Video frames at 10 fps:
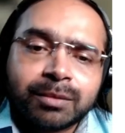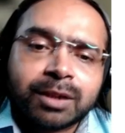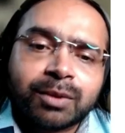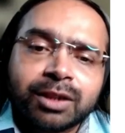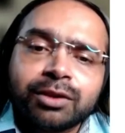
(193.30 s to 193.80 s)

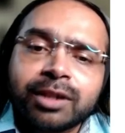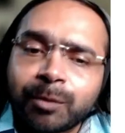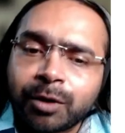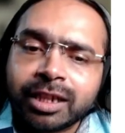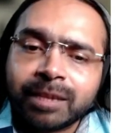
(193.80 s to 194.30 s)
But once you
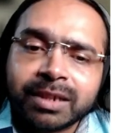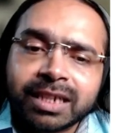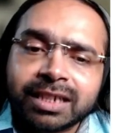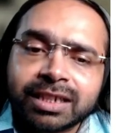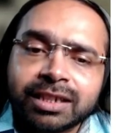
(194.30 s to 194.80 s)
deploy the
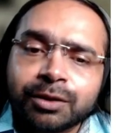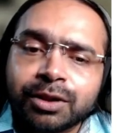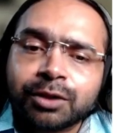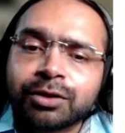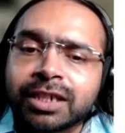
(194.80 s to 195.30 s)
application, you
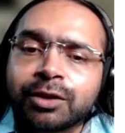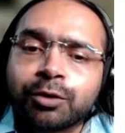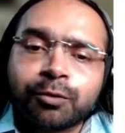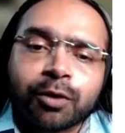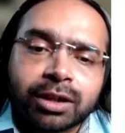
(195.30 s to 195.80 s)
need to set it
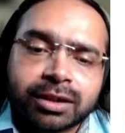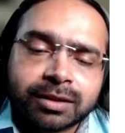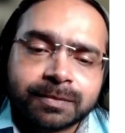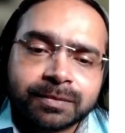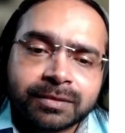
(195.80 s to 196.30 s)
to
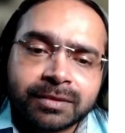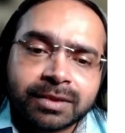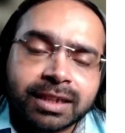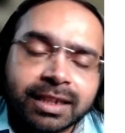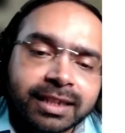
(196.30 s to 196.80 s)
false.
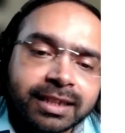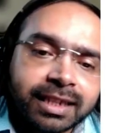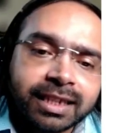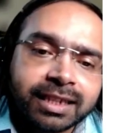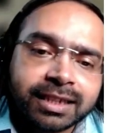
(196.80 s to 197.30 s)
The reason
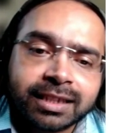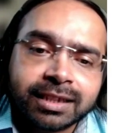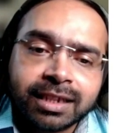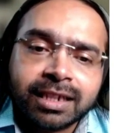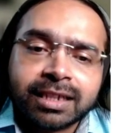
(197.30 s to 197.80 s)
is
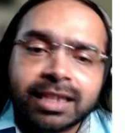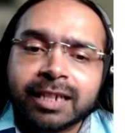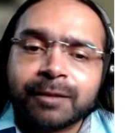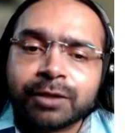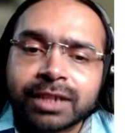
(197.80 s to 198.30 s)

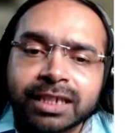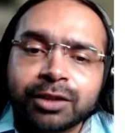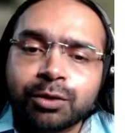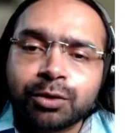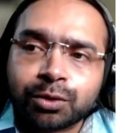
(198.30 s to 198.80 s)
that if you set
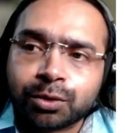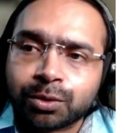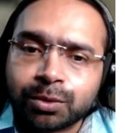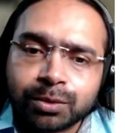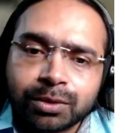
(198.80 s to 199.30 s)
it to
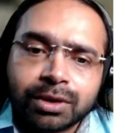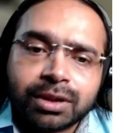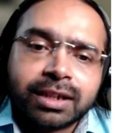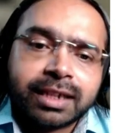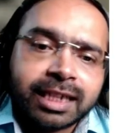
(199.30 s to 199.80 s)
true,
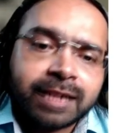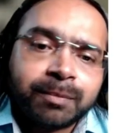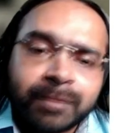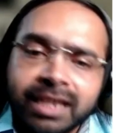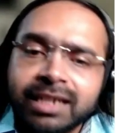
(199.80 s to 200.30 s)

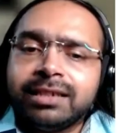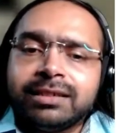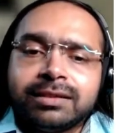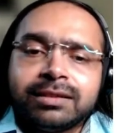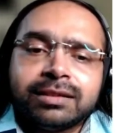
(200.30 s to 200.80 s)
it may
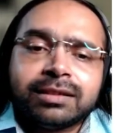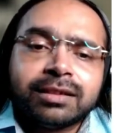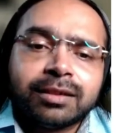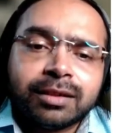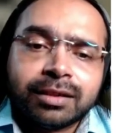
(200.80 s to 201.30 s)

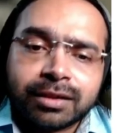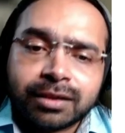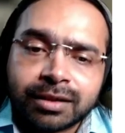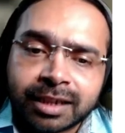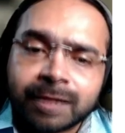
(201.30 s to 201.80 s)

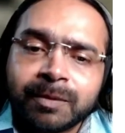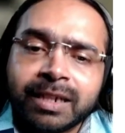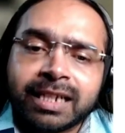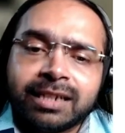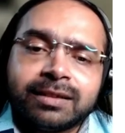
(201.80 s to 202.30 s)

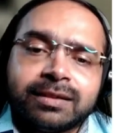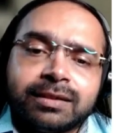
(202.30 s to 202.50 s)
display